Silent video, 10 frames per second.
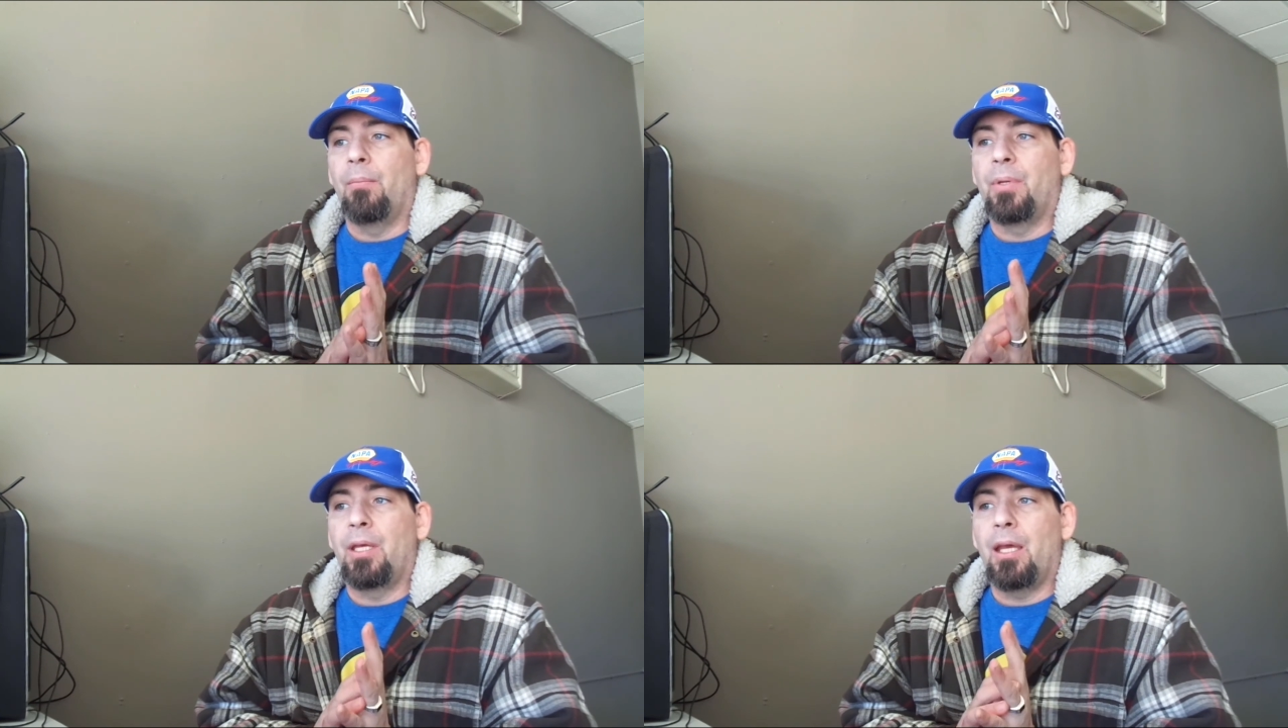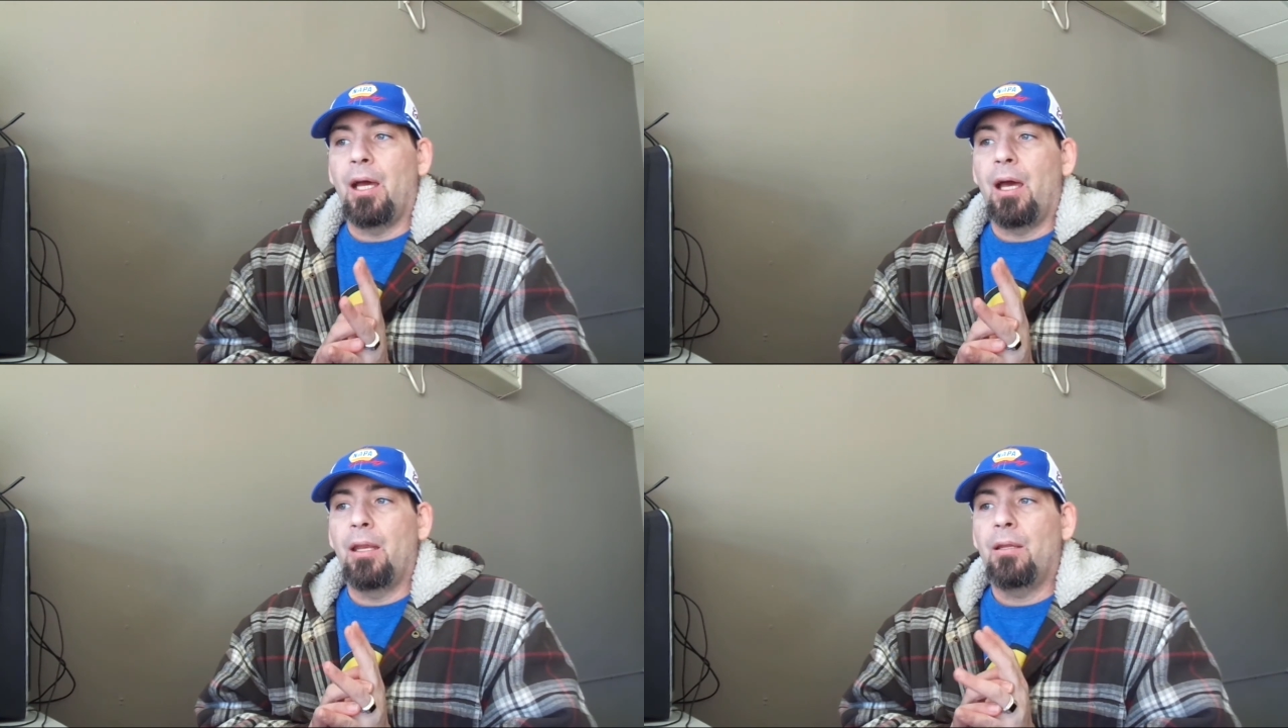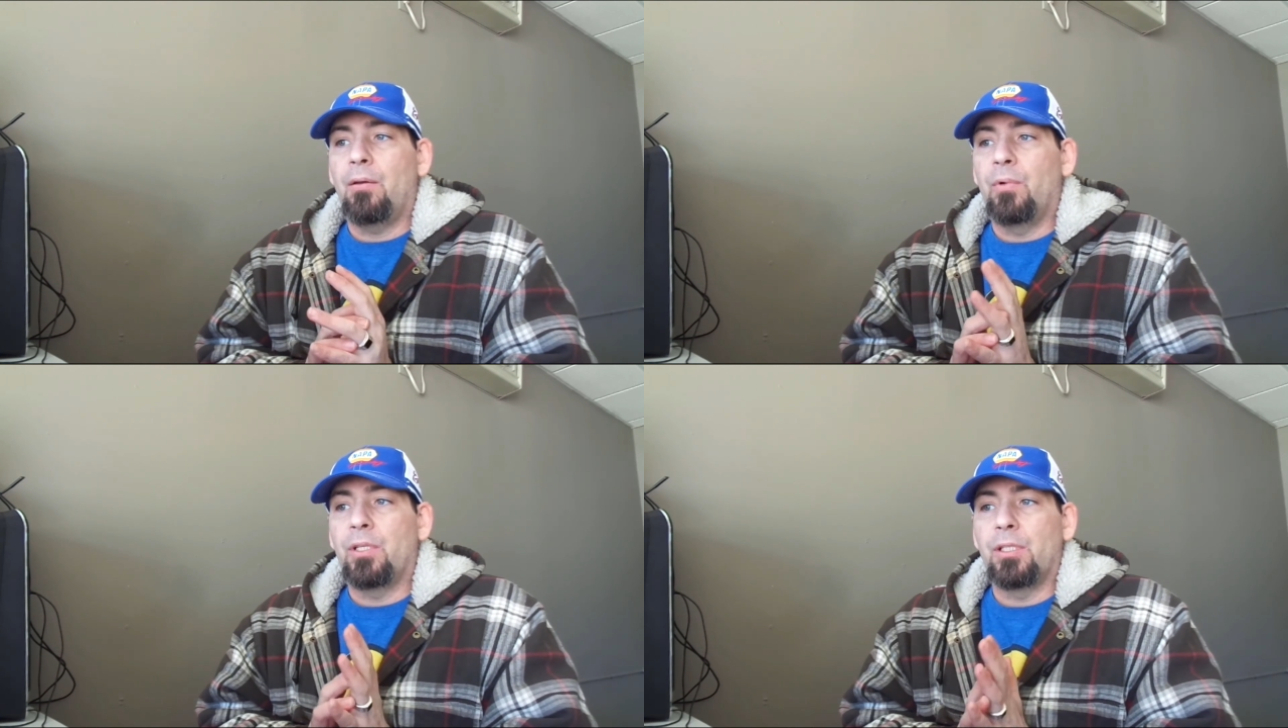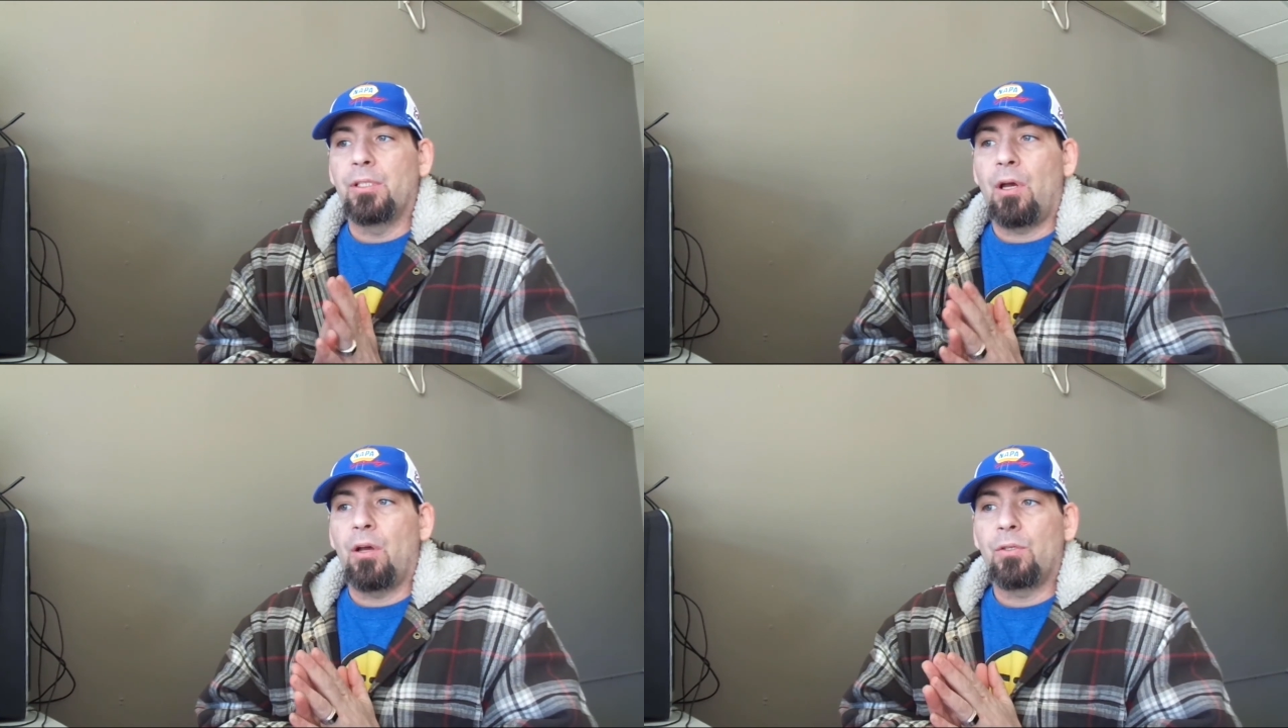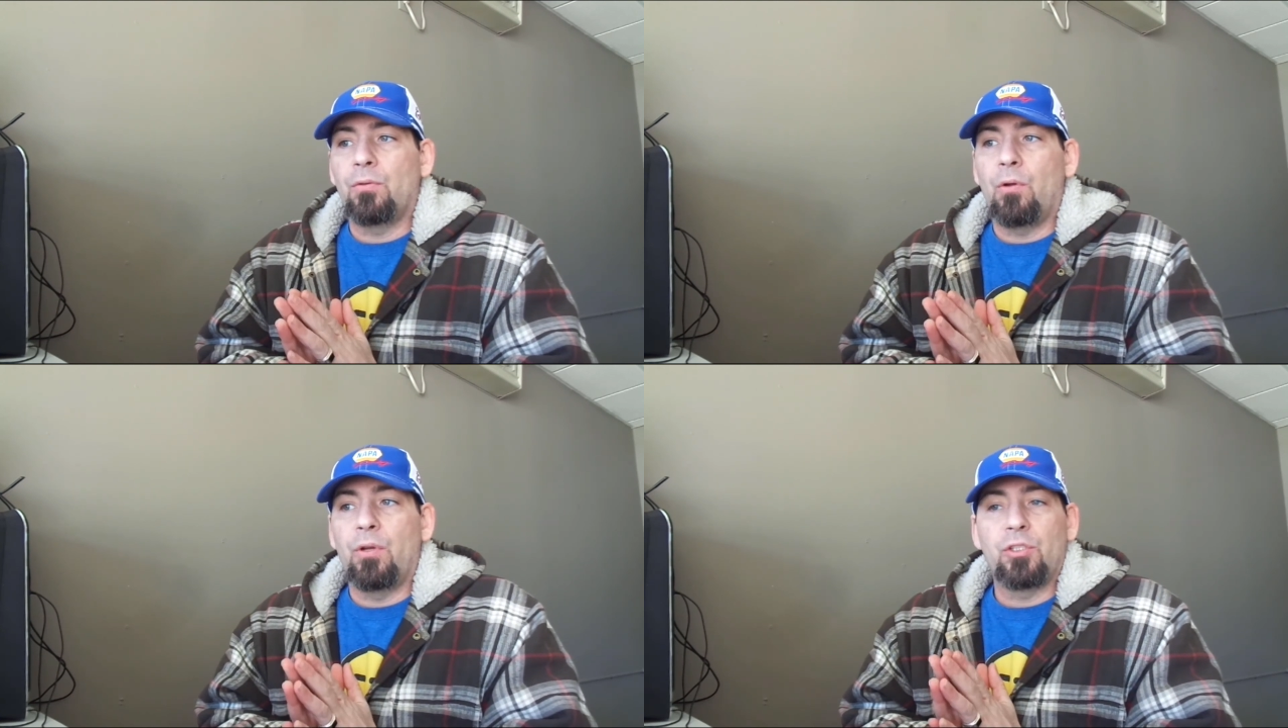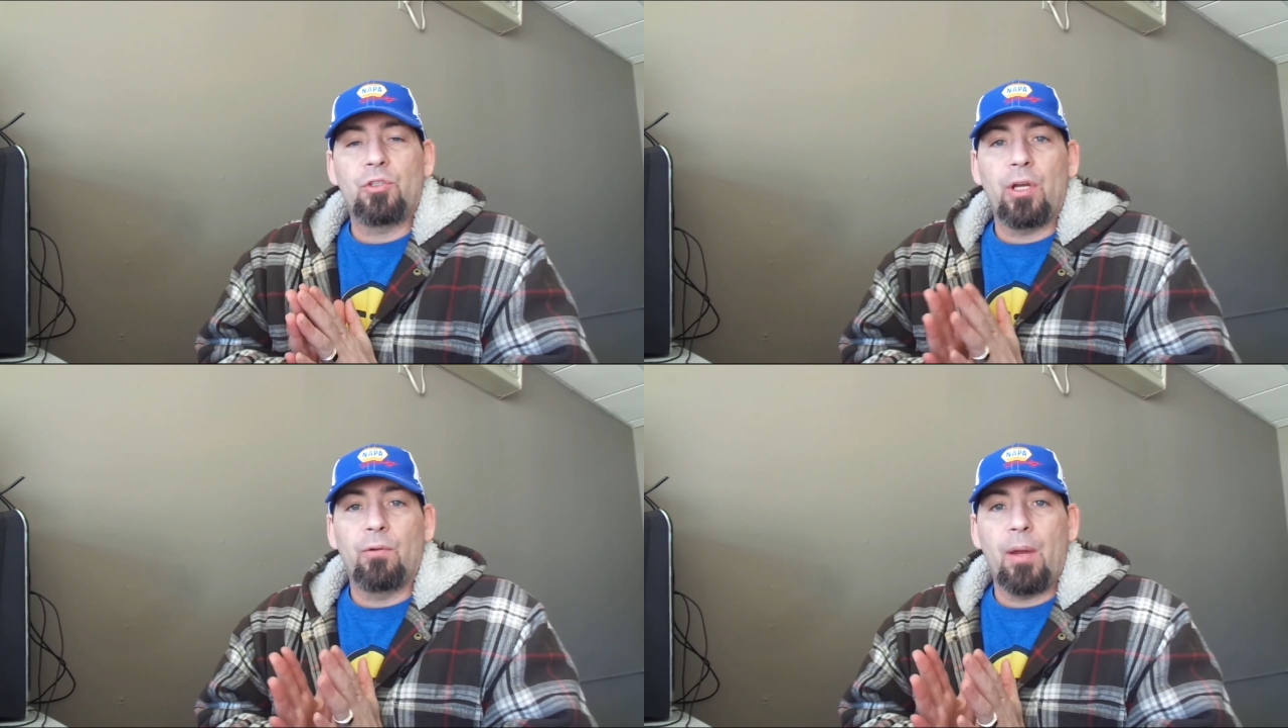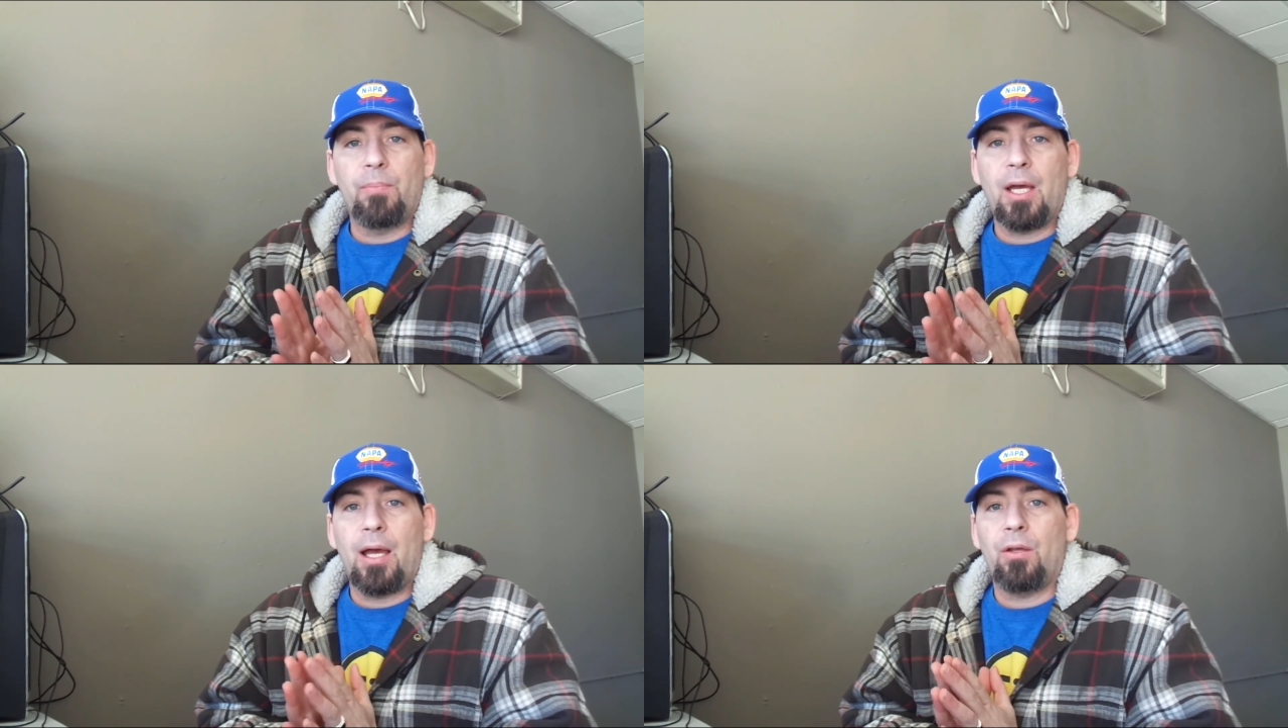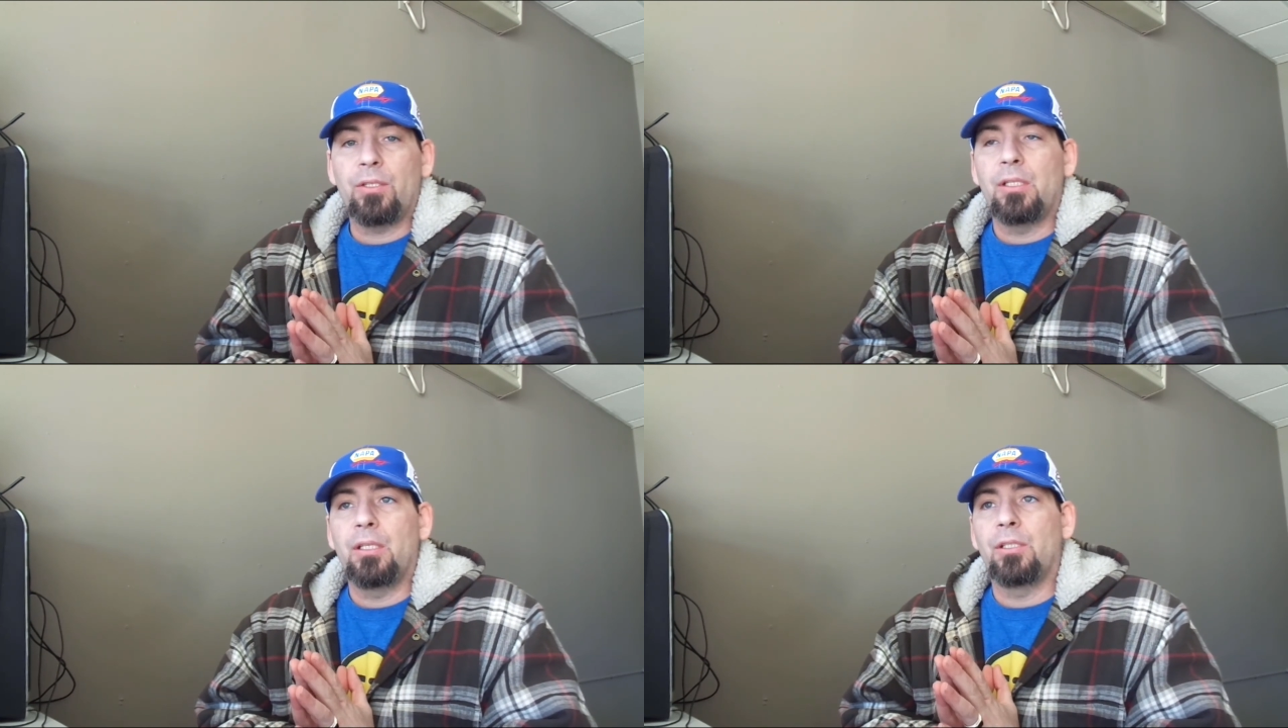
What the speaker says: Gian, which is also known as Trigg Reptiles,